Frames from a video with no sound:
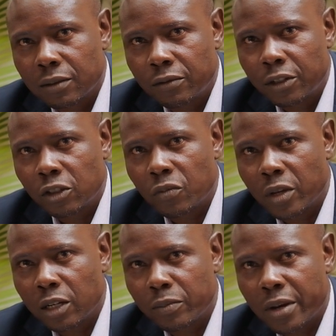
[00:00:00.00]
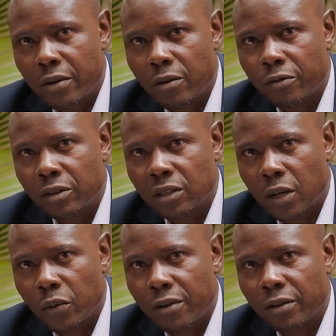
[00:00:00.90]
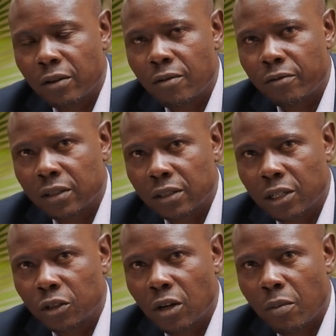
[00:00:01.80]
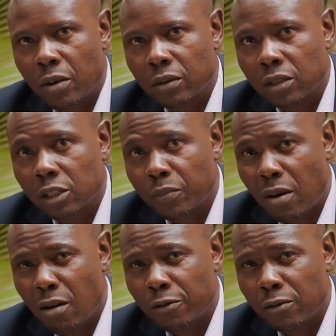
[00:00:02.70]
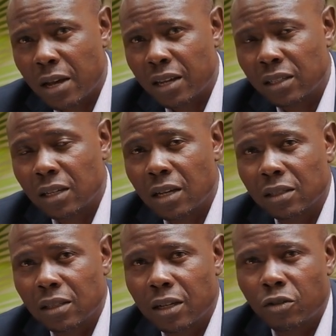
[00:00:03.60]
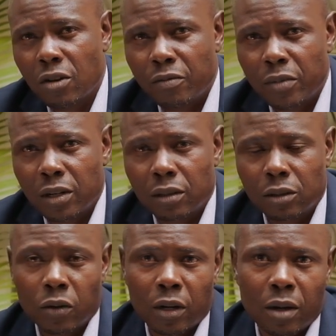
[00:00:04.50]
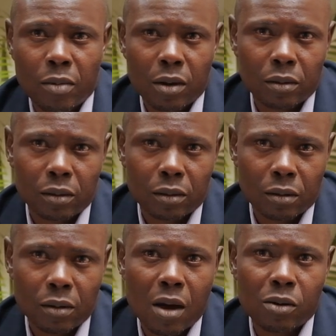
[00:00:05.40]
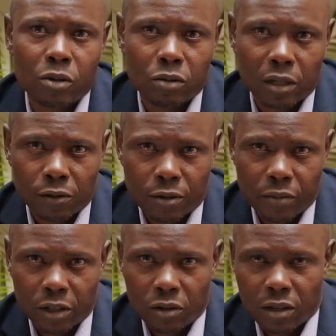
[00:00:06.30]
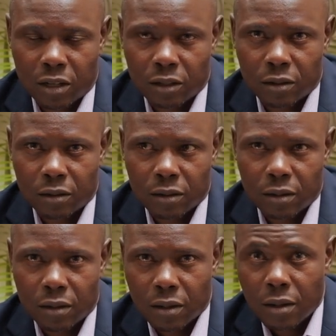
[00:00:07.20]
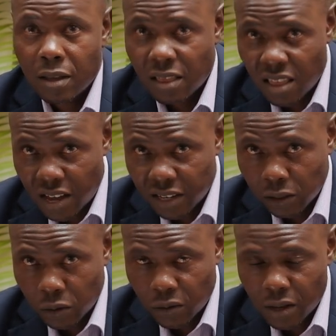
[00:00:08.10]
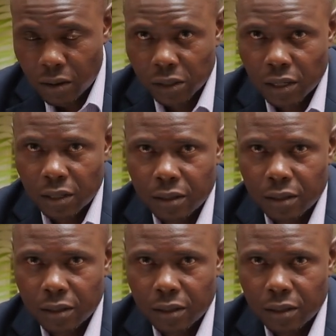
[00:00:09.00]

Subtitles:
visit me at my office and we'll have a conversation about these powerful ideas that you have been talking about on how to transform education. The year is 2000.